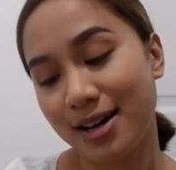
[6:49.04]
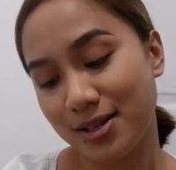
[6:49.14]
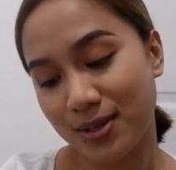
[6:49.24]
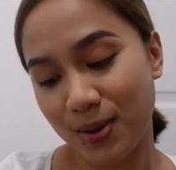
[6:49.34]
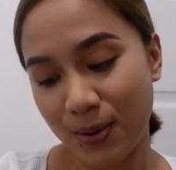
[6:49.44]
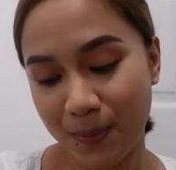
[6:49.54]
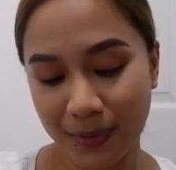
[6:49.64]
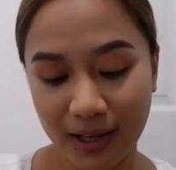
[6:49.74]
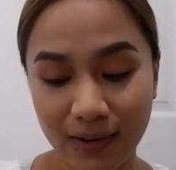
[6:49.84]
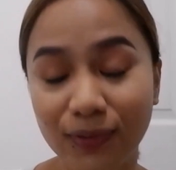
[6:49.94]
So
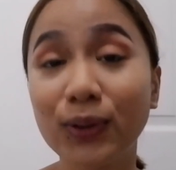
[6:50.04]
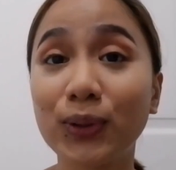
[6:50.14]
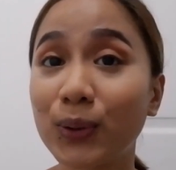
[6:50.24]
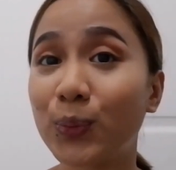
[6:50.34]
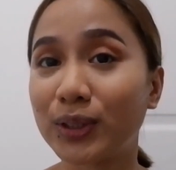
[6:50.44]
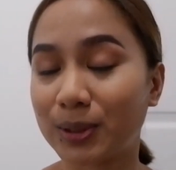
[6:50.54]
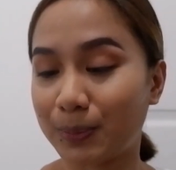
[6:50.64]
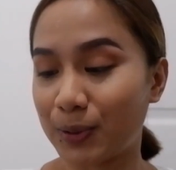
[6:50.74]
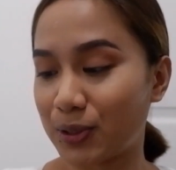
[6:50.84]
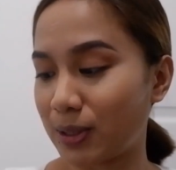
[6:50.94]
if you do want to
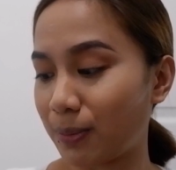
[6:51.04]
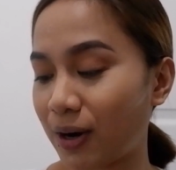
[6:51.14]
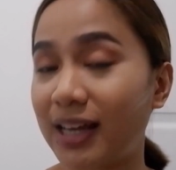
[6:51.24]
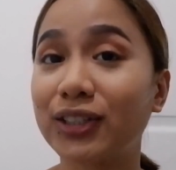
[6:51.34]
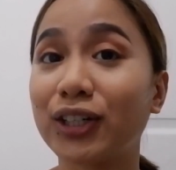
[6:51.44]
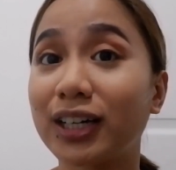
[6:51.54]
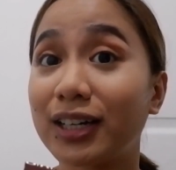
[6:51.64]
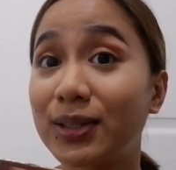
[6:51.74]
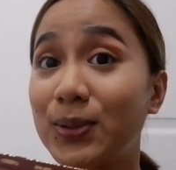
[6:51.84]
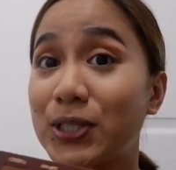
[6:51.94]
put shimmer and you're
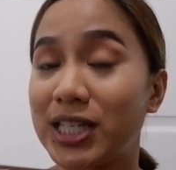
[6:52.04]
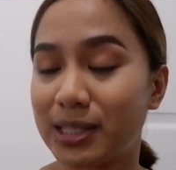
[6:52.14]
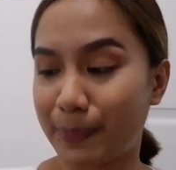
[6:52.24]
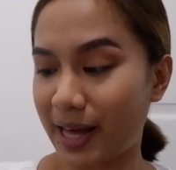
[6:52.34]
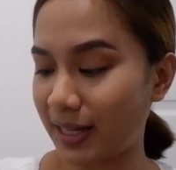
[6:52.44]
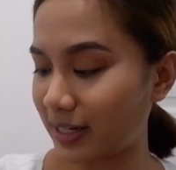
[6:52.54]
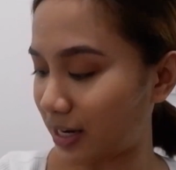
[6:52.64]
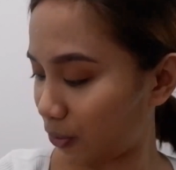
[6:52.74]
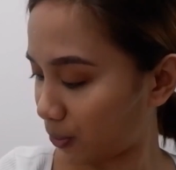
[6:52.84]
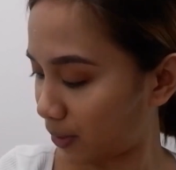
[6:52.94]
gonna use this palette, I
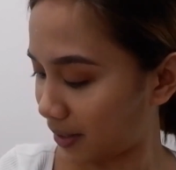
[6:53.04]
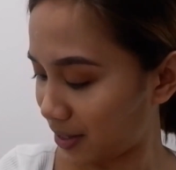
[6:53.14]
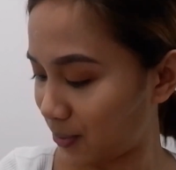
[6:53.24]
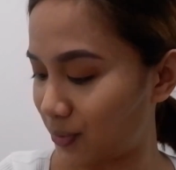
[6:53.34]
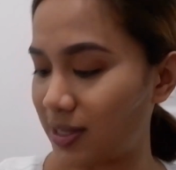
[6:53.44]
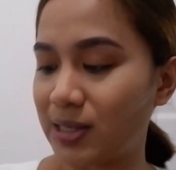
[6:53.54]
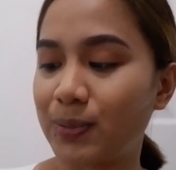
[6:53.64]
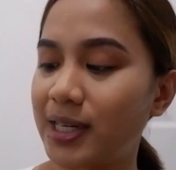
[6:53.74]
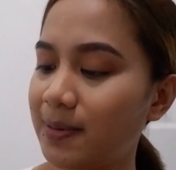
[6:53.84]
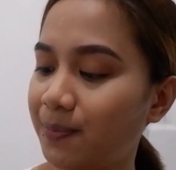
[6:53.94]
normally use this
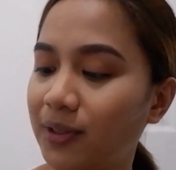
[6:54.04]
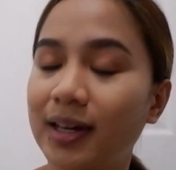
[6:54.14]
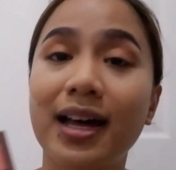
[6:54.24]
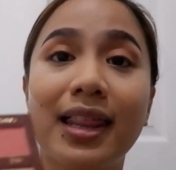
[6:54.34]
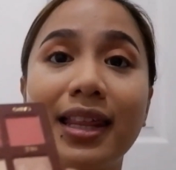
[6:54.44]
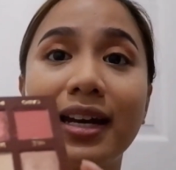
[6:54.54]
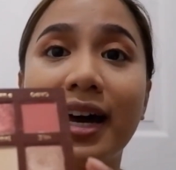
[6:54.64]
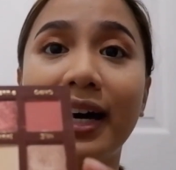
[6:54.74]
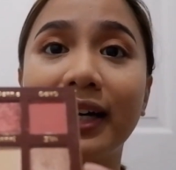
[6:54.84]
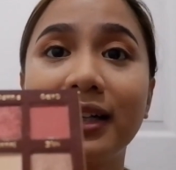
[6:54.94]
one, the
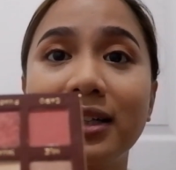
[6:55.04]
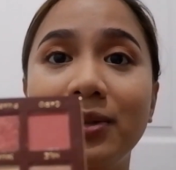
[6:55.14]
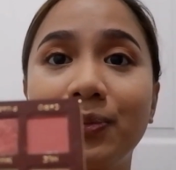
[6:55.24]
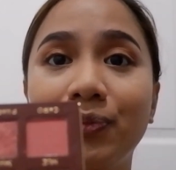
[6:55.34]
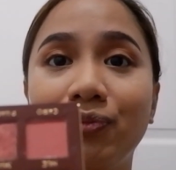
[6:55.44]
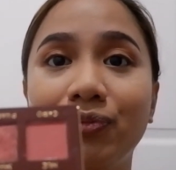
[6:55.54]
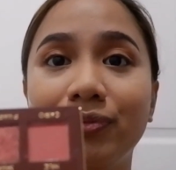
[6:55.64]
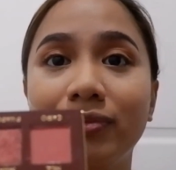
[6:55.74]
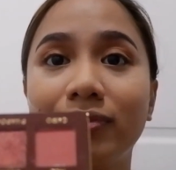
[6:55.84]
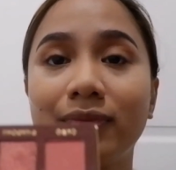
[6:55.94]
Nile.
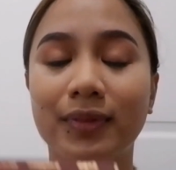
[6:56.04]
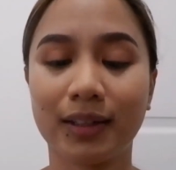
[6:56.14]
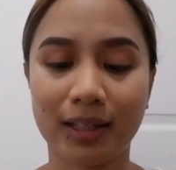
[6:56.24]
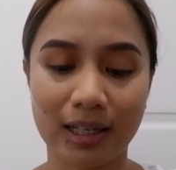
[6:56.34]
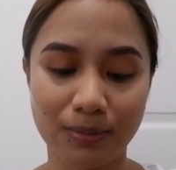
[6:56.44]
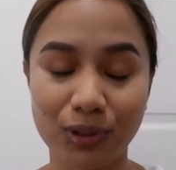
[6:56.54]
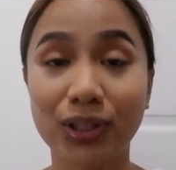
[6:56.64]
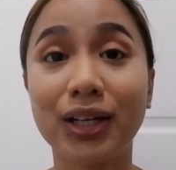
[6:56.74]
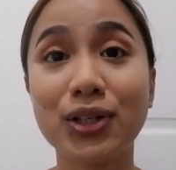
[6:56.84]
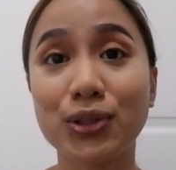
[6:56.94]
I'm just
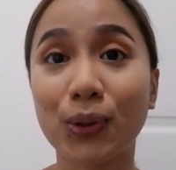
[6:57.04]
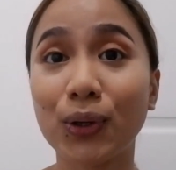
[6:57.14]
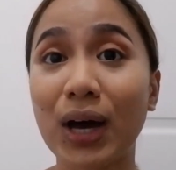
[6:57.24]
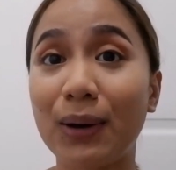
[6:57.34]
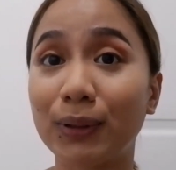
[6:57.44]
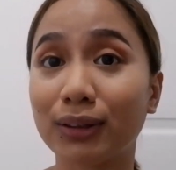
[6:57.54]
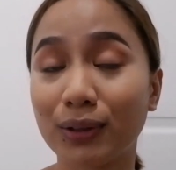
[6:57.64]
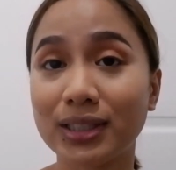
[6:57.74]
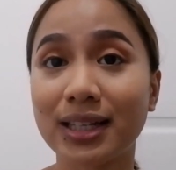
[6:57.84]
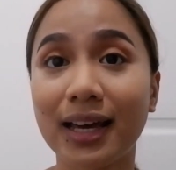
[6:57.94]
gonna show you how it
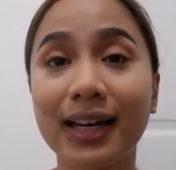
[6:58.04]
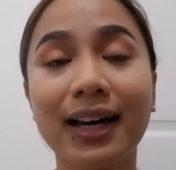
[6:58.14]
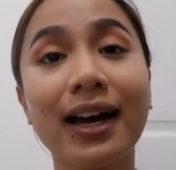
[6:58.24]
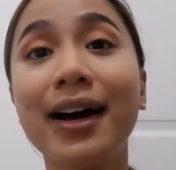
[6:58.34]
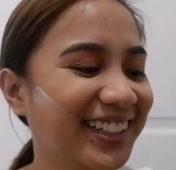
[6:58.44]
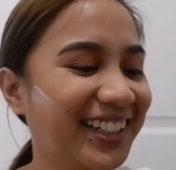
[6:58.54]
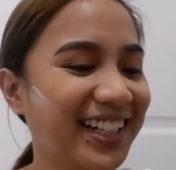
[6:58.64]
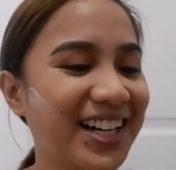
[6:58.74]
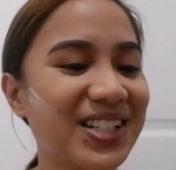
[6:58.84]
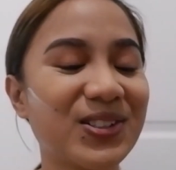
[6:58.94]
looks like.
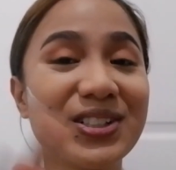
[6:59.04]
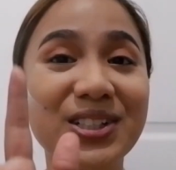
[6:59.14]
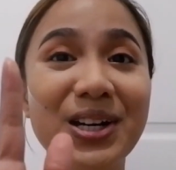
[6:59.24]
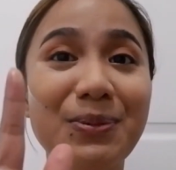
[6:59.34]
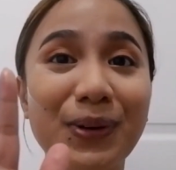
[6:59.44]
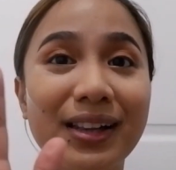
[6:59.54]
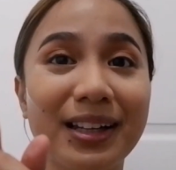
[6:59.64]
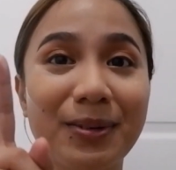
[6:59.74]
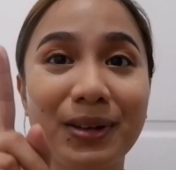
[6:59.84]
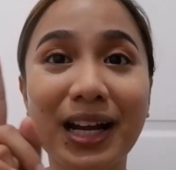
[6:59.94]
We're just gonna put a little bit.